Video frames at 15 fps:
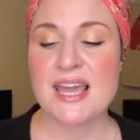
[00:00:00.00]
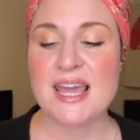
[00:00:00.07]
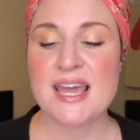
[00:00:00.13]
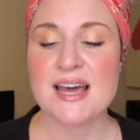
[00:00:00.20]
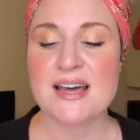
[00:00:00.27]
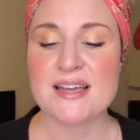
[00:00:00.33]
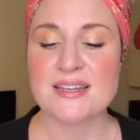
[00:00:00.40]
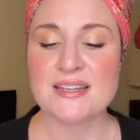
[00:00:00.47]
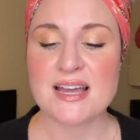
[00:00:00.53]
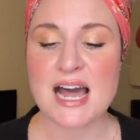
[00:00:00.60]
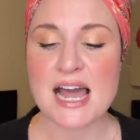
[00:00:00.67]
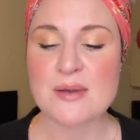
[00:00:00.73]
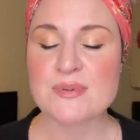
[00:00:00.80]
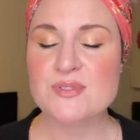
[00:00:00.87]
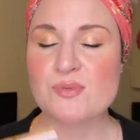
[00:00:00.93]
and
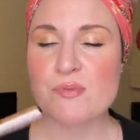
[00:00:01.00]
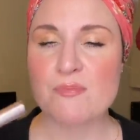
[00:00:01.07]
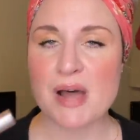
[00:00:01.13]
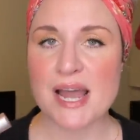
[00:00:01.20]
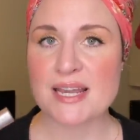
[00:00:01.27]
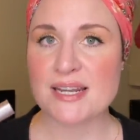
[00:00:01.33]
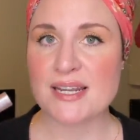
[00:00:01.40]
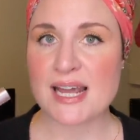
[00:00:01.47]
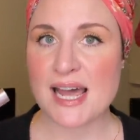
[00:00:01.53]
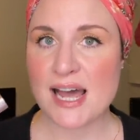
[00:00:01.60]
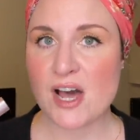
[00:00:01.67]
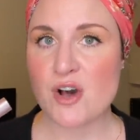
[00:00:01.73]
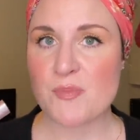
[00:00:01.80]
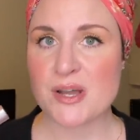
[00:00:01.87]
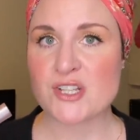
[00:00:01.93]
I was reminded
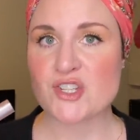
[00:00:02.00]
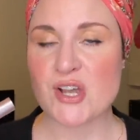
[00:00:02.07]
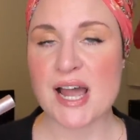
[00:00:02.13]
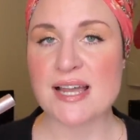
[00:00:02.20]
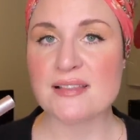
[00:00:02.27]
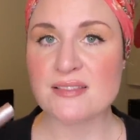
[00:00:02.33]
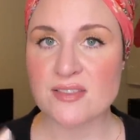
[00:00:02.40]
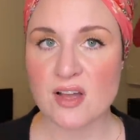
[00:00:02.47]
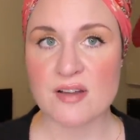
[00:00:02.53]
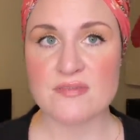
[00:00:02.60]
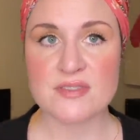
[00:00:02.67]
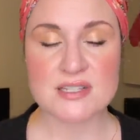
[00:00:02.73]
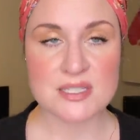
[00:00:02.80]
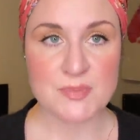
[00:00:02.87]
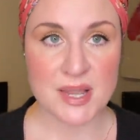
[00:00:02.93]
how much I
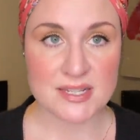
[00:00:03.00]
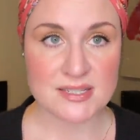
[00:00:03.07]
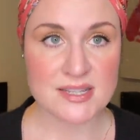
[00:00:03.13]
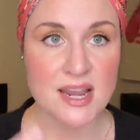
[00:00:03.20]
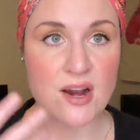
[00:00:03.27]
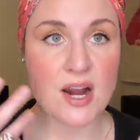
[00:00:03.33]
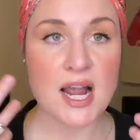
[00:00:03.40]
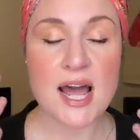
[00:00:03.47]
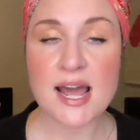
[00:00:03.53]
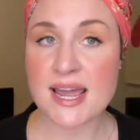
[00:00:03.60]
love this mascara.